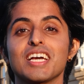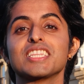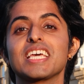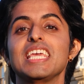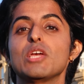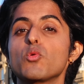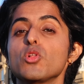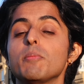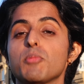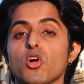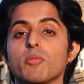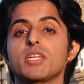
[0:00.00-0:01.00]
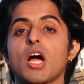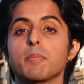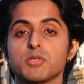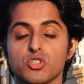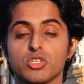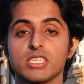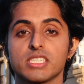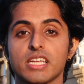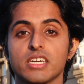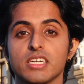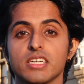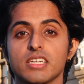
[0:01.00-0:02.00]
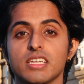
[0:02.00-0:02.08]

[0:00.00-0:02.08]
the Equal Employment Opportunity Center,